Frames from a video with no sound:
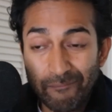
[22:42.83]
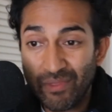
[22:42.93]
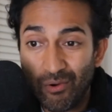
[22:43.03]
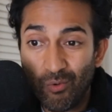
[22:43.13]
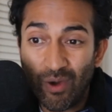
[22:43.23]
you
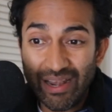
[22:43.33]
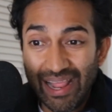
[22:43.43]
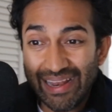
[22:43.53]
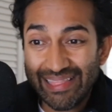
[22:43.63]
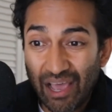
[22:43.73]
know, one in
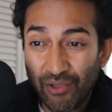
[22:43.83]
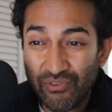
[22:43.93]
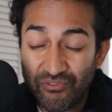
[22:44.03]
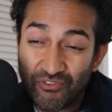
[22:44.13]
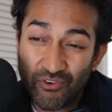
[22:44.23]

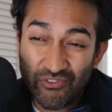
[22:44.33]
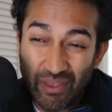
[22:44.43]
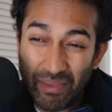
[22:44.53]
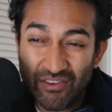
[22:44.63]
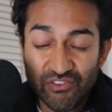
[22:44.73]
80,000 for some
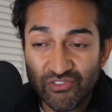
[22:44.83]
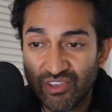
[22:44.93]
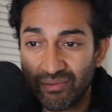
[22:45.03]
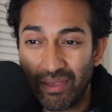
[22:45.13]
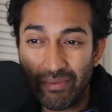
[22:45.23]
ages
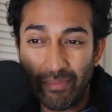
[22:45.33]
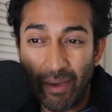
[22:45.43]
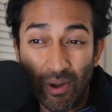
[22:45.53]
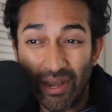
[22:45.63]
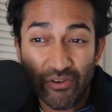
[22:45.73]
to maybe about
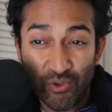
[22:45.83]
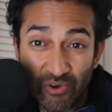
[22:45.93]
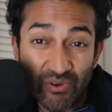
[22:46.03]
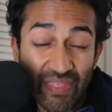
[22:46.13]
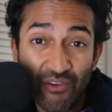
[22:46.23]
one in
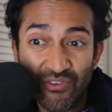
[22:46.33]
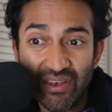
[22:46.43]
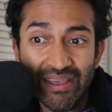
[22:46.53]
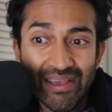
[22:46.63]
200,000,